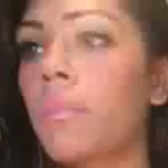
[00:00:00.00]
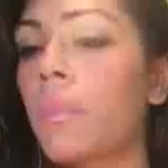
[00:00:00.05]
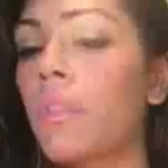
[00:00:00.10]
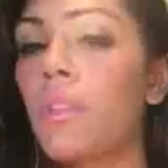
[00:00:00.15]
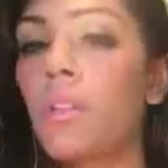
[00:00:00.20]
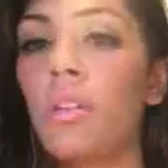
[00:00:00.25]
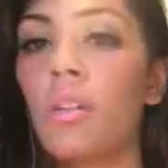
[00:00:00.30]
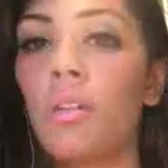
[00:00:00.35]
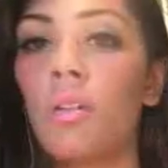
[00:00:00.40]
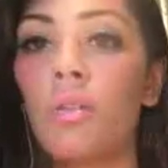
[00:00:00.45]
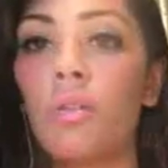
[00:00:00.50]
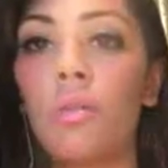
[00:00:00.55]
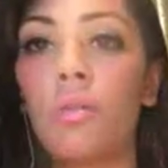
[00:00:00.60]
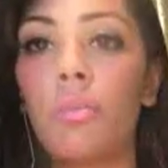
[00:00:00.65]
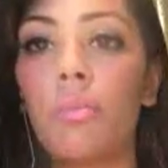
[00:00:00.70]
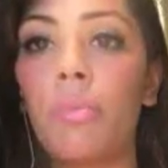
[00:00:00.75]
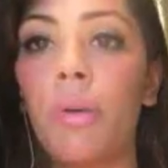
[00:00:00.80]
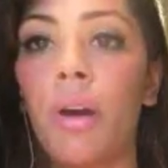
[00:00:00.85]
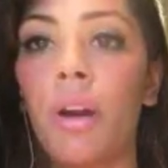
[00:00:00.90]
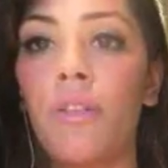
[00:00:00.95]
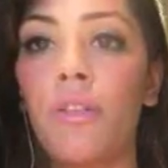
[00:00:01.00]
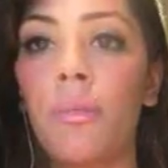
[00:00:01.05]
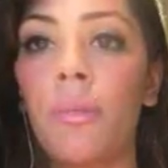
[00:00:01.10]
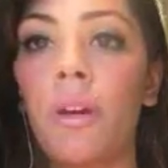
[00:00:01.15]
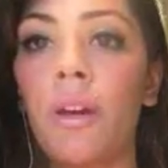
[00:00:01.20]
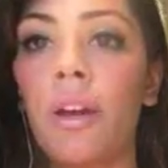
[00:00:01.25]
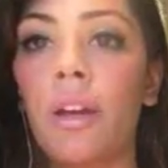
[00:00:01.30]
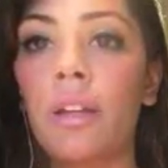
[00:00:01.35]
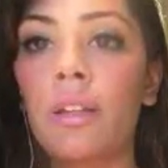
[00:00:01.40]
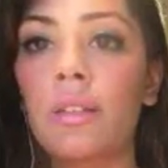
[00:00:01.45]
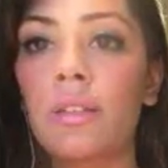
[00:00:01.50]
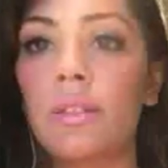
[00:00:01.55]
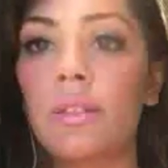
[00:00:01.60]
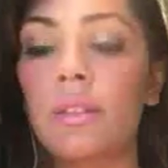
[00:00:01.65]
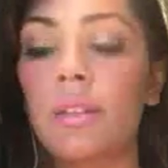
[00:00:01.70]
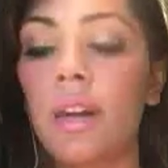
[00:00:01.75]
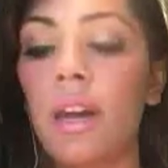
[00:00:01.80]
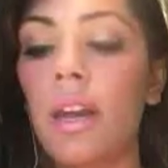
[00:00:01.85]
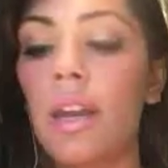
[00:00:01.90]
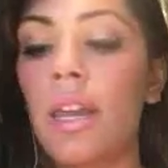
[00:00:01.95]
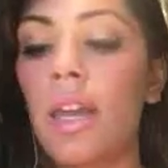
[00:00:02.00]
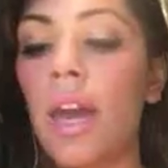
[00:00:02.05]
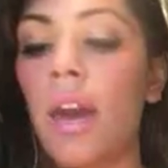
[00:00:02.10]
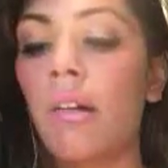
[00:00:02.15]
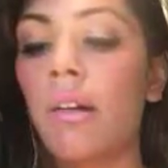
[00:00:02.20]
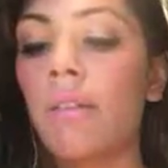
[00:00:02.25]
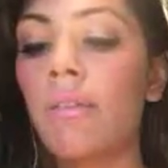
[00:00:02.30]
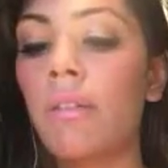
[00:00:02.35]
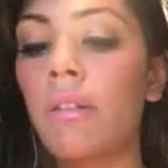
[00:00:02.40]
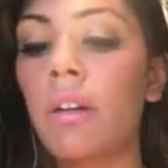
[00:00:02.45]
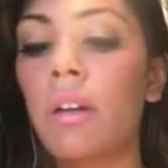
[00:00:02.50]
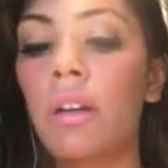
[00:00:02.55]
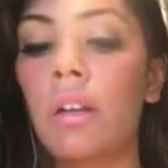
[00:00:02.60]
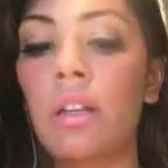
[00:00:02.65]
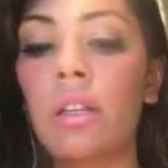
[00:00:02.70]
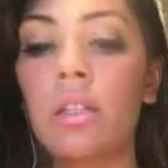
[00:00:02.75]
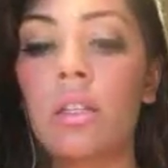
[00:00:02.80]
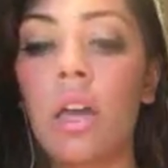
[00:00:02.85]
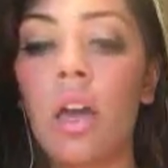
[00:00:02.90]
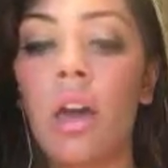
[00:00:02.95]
new part of American society. However, it is